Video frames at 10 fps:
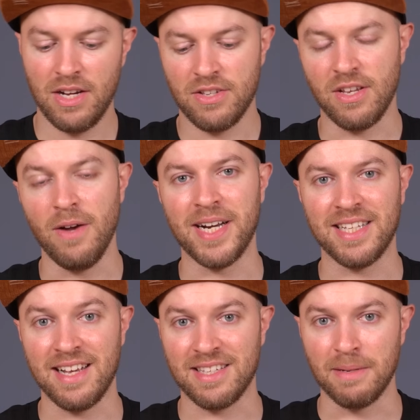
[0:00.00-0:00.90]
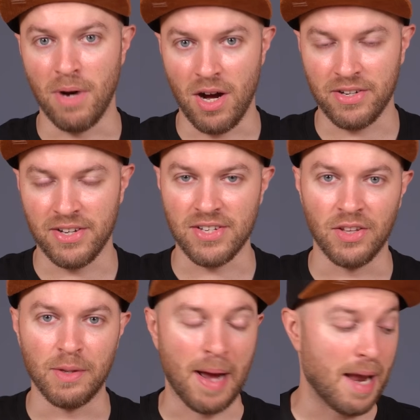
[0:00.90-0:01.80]
So we're gonna test the markers
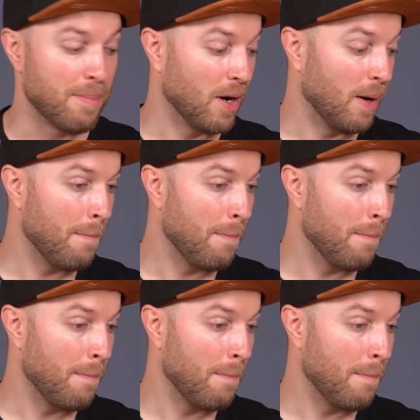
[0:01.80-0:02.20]
on the paper.